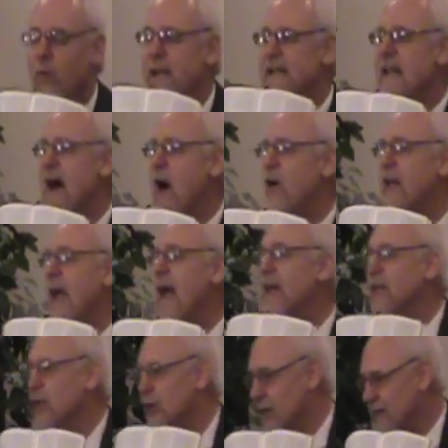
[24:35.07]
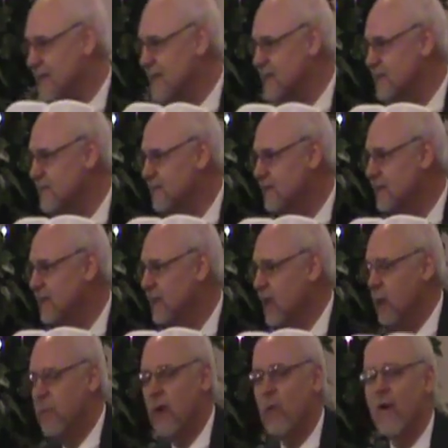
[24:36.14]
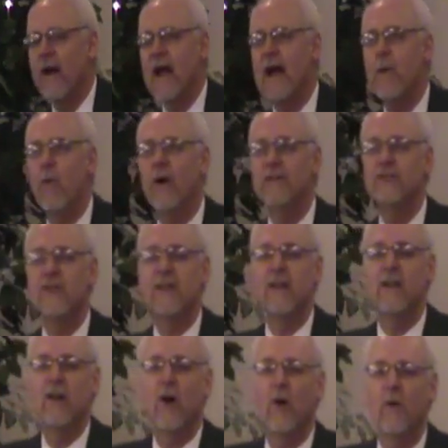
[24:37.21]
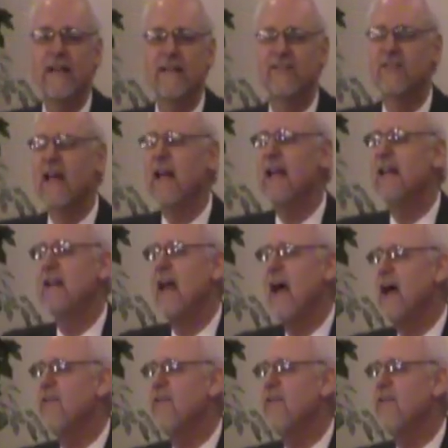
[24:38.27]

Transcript: We now can look. But what I want you to know is that in